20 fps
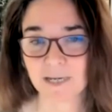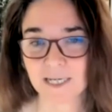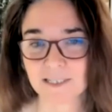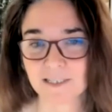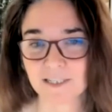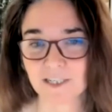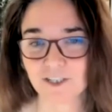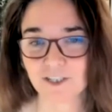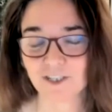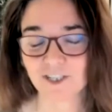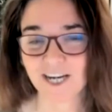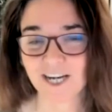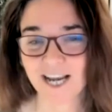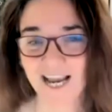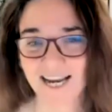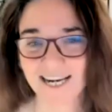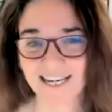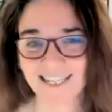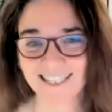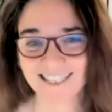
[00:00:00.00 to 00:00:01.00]
message.
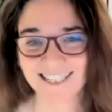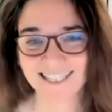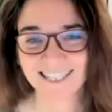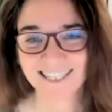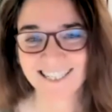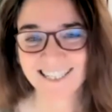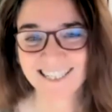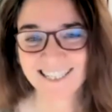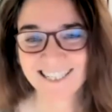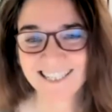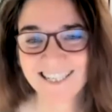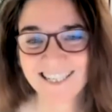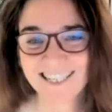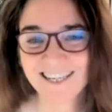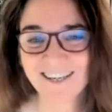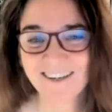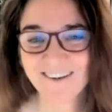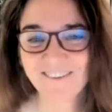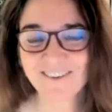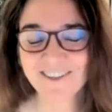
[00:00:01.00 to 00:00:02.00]
And
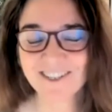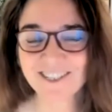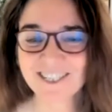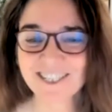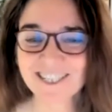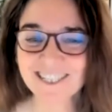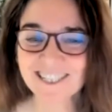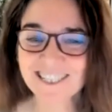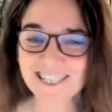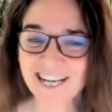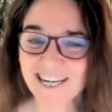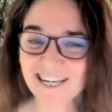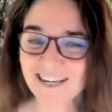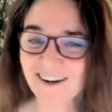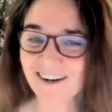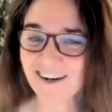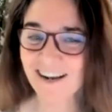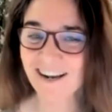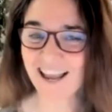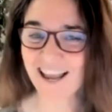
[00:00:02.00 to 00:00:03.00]
we'll just send
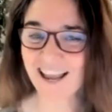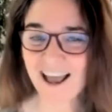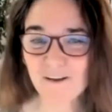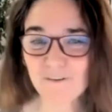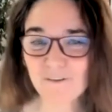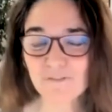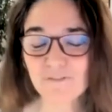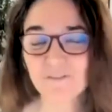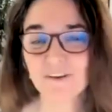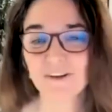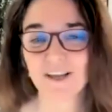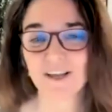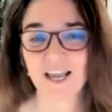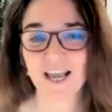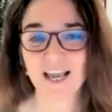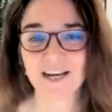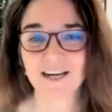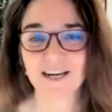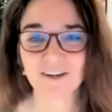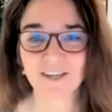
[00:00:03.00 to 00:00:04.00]
our love
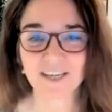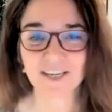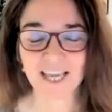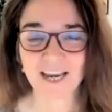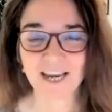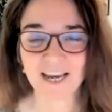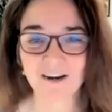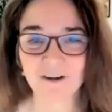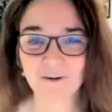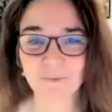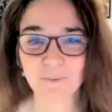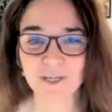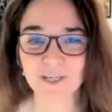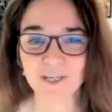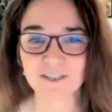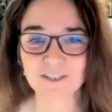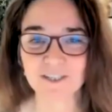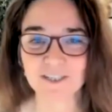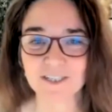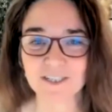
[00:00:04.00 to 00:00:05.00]
and our care. We
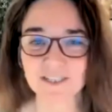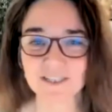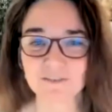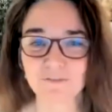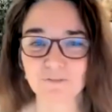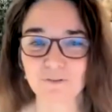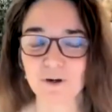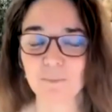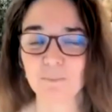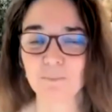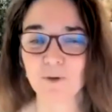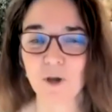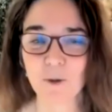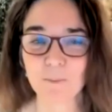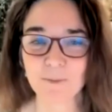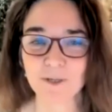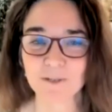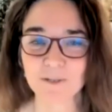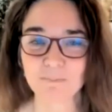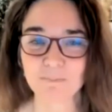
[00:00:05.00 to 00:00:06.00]
could just for a
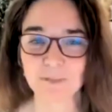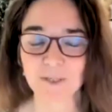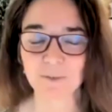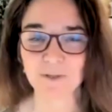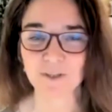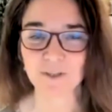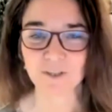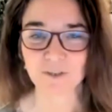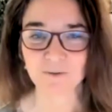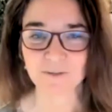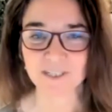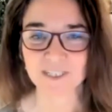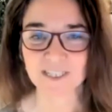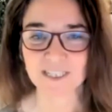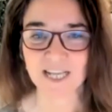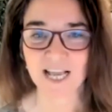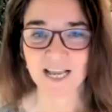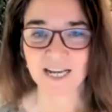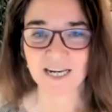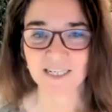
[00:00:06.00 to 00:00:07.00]
moment be with you in
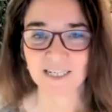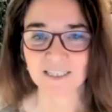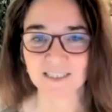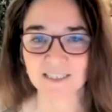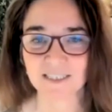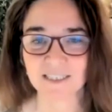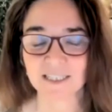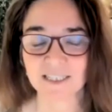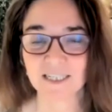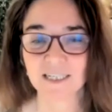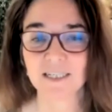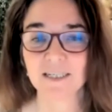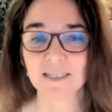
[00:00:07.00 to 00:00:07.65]
silence